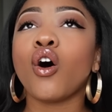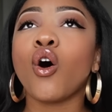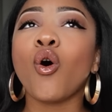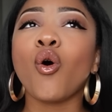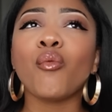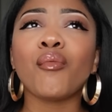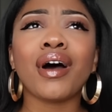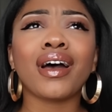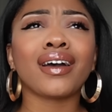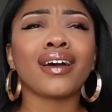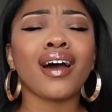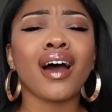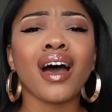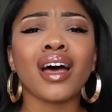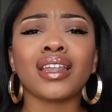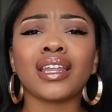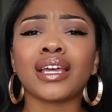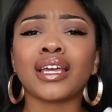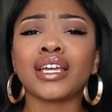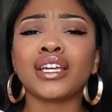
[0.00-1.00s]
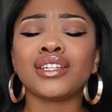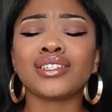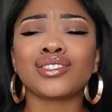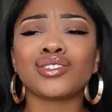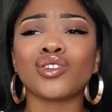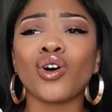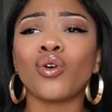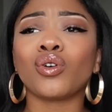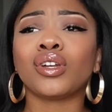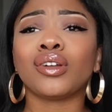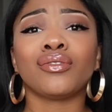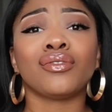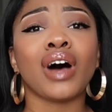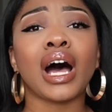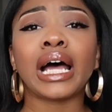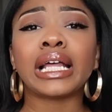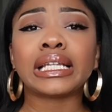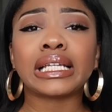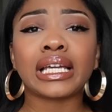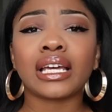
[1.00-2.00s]
oh my God, like, he's so
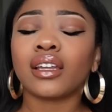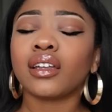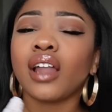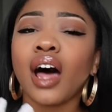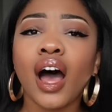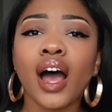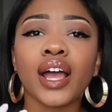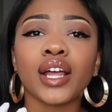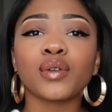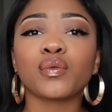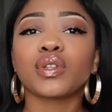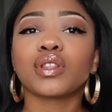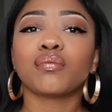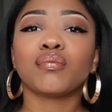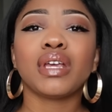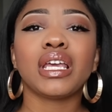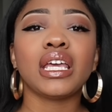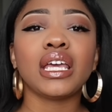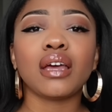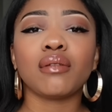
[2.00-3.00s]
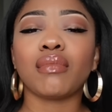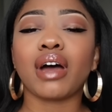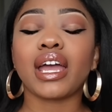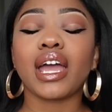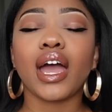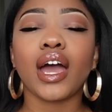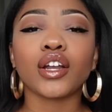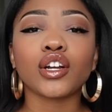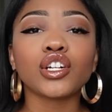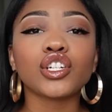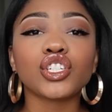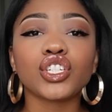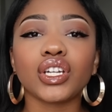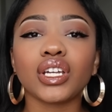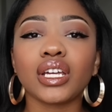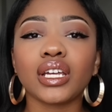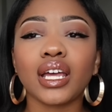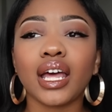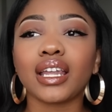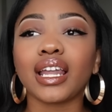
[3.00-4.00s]
divinely aligned with me and my energy,